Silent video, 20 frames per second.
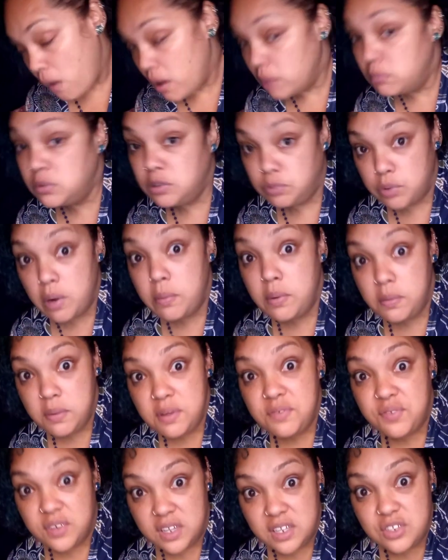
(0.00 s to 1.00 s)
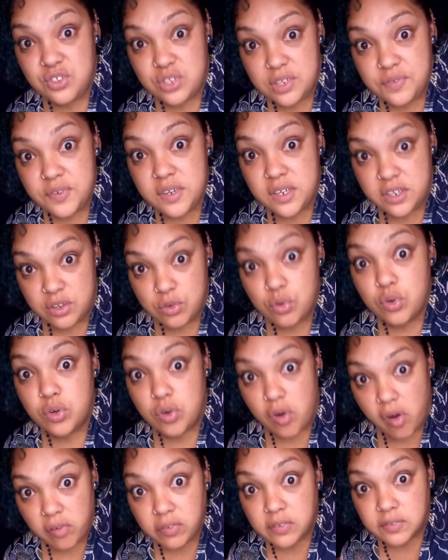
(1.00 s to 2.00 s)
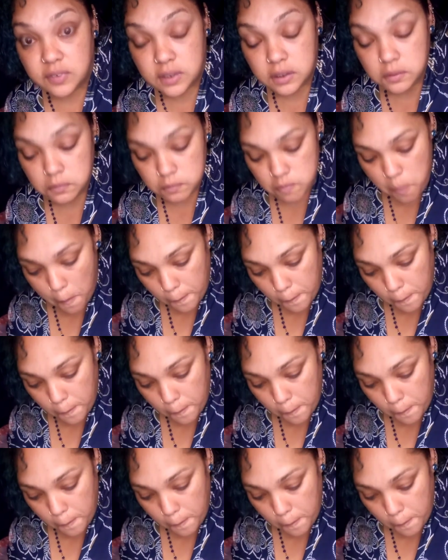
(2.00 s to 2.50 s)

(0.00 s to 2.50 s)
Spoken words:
I must probably forget to even record half of it.